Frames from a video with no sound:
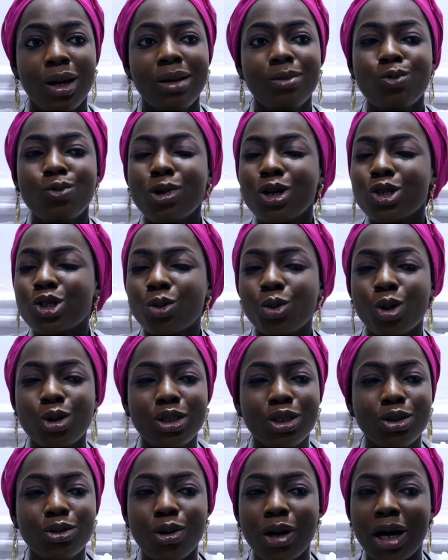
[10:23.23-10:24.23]
once someone
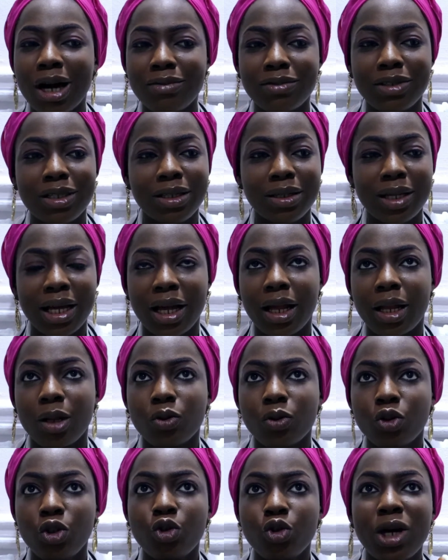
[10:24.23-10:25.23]
did not have
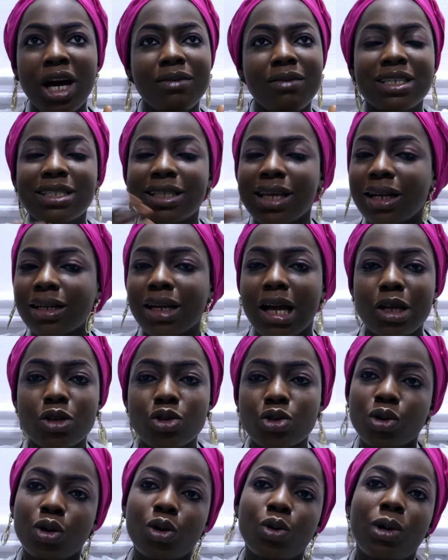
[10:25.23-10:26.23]
the you don't have the standard
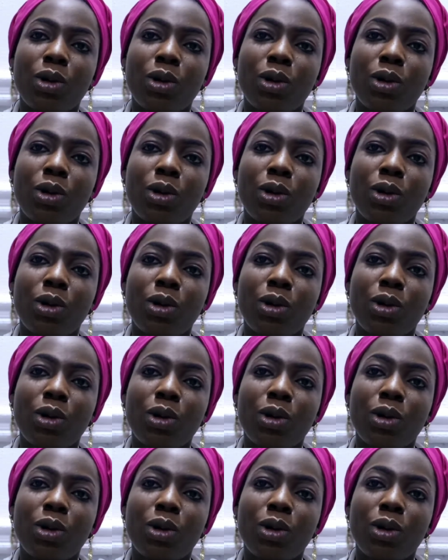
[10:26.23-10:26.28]
score,